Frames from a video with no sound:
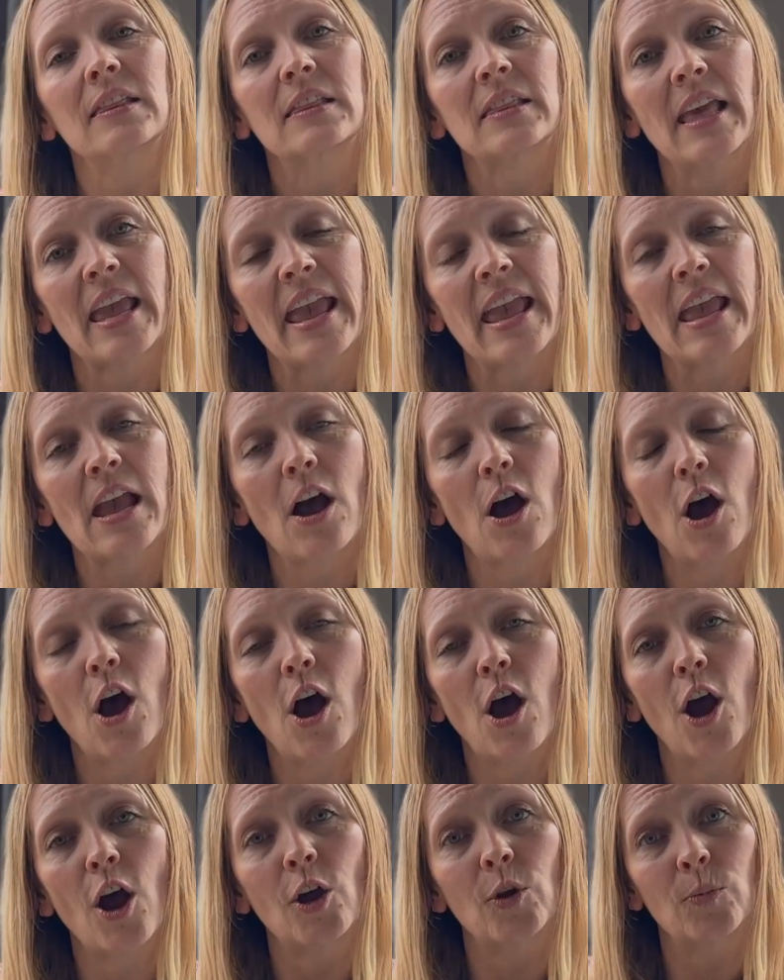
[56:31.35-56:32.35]
They
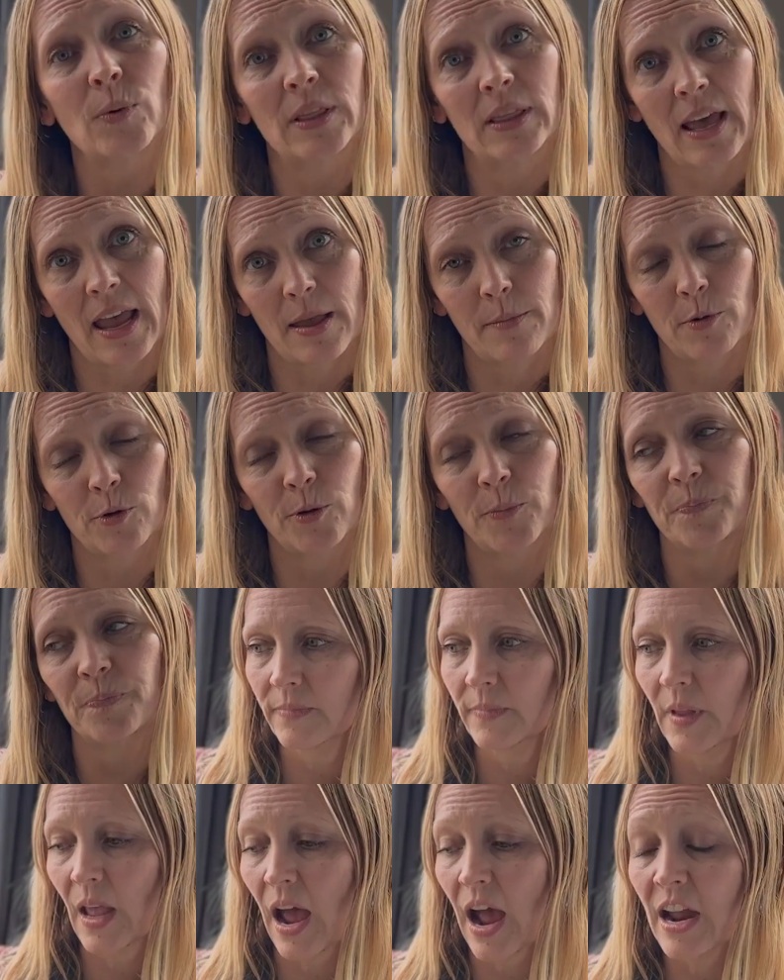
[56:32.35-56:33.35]
are reliable.
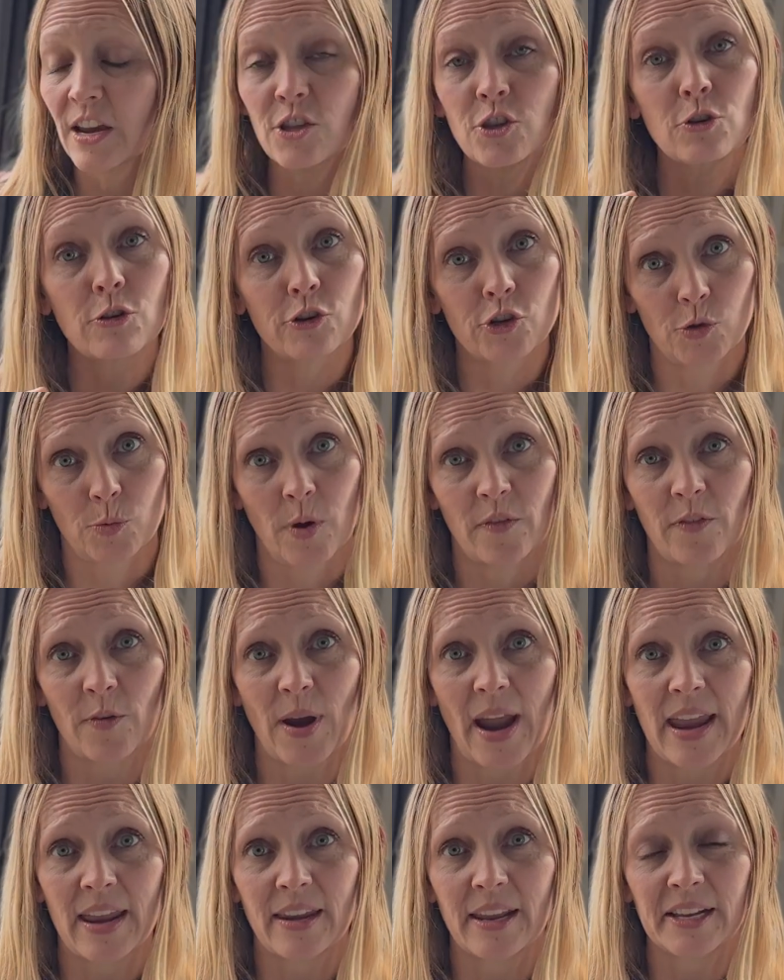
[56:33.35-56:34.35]
Unusual
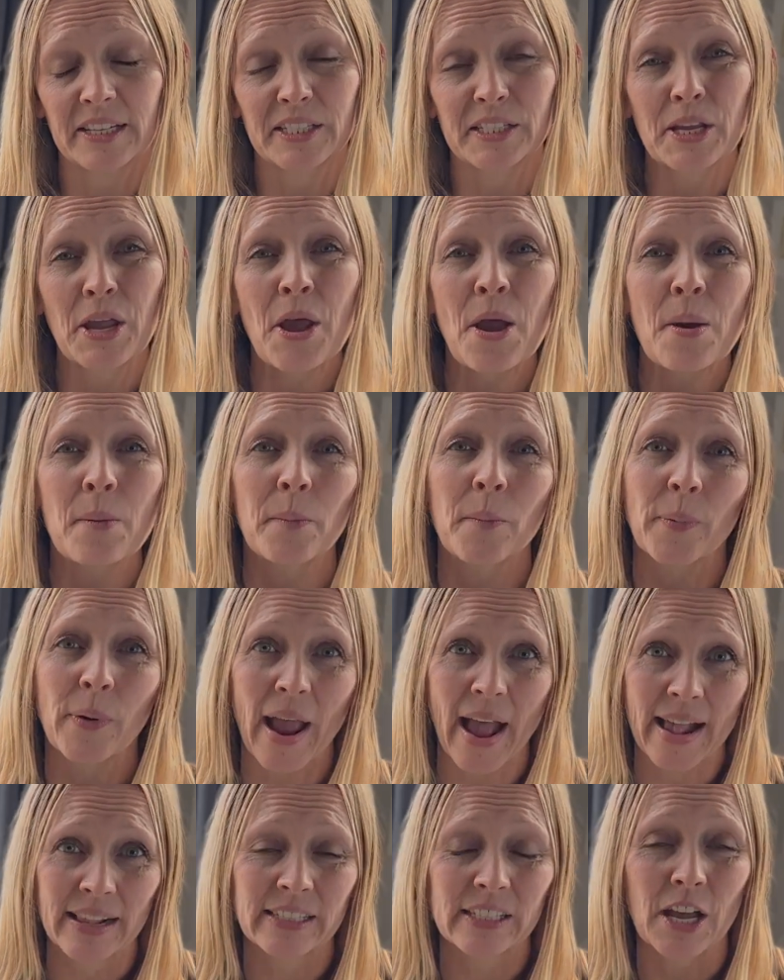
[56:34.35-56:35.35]
varieties.
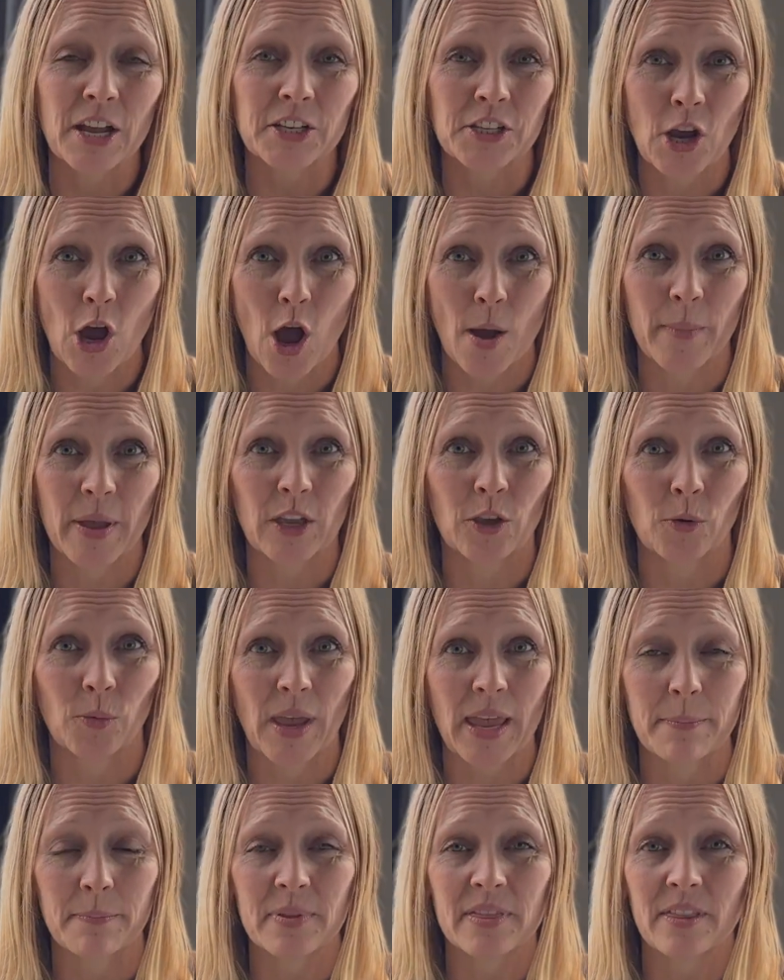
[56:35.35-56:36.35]
Brad's Atomic
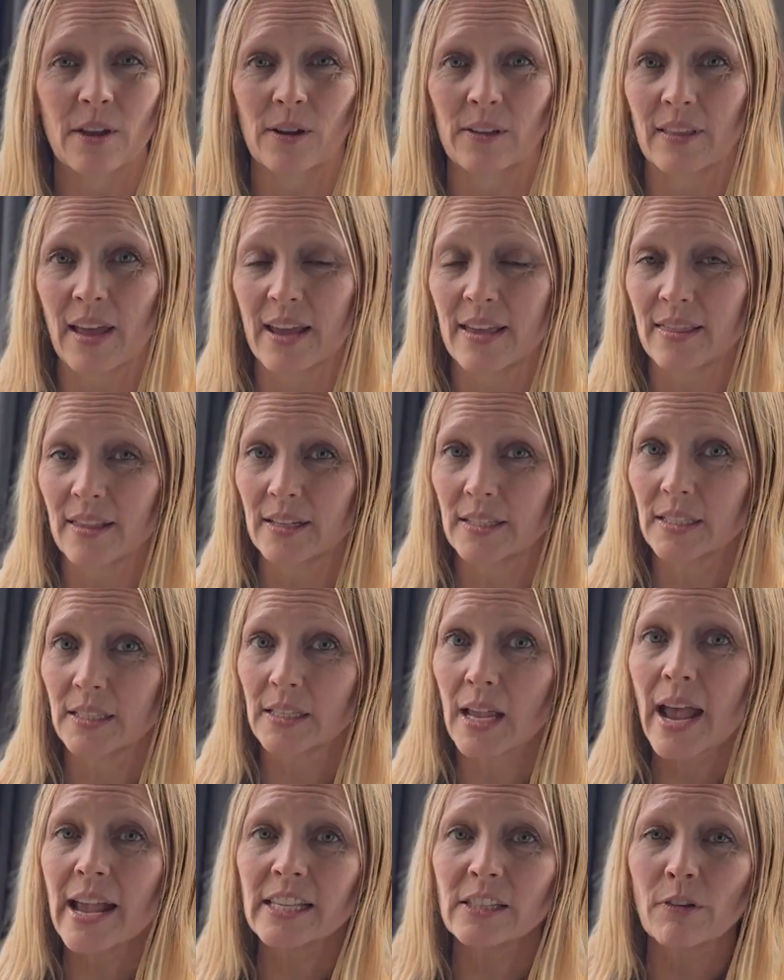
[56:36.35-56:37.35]
Grape. They're like the
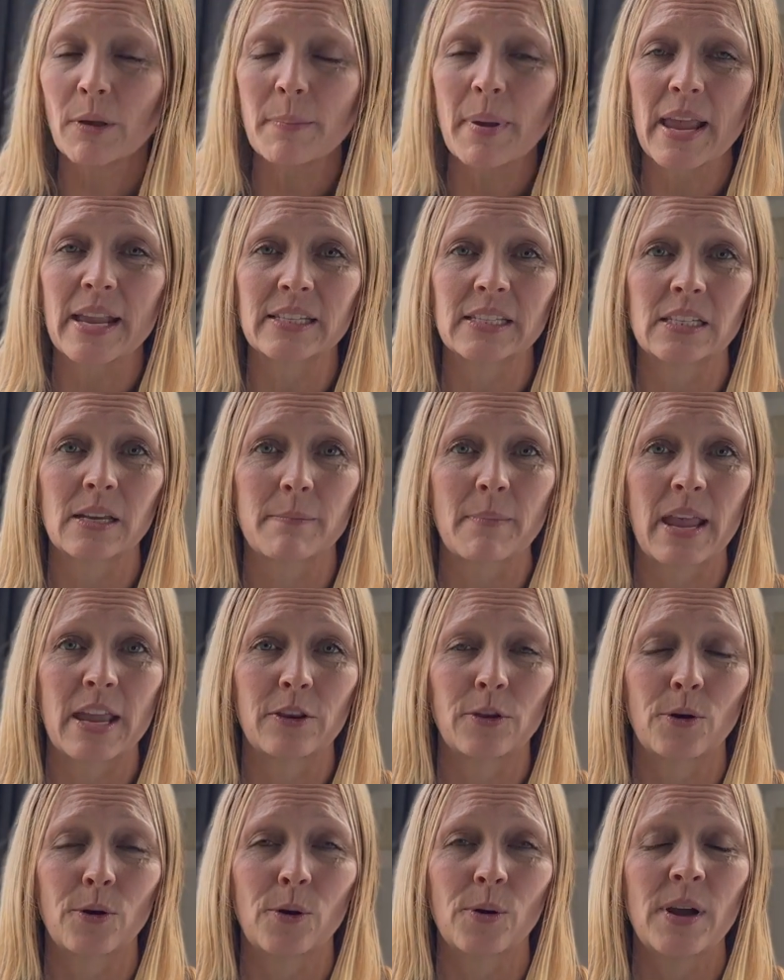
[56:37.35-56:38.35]
size of a paste
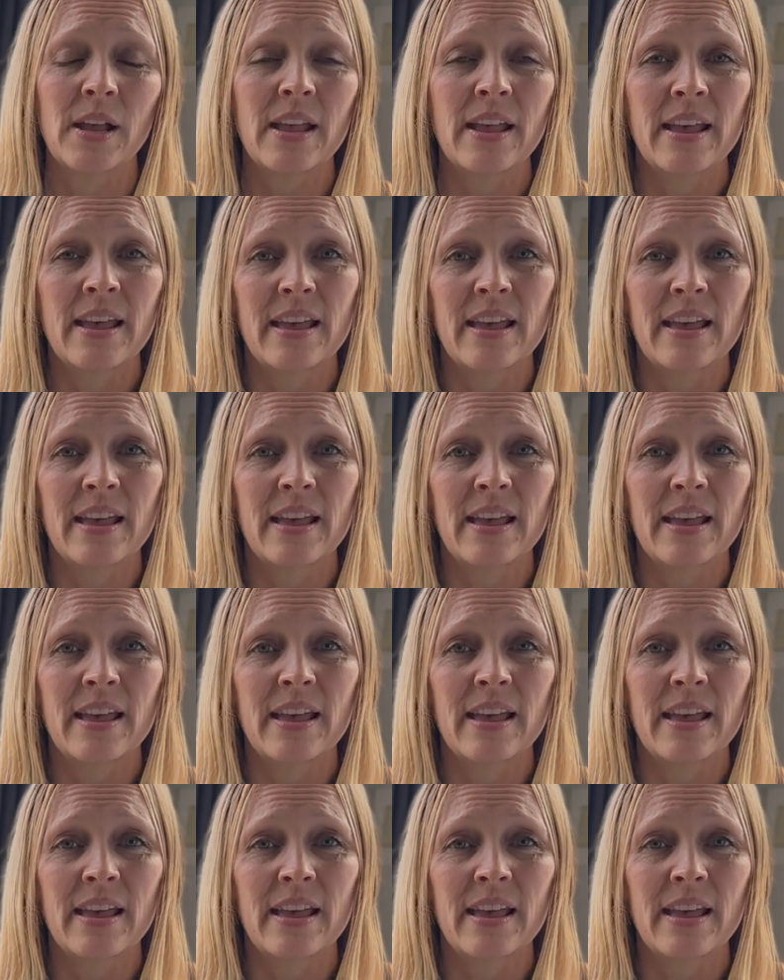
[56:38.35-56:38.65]
tomato.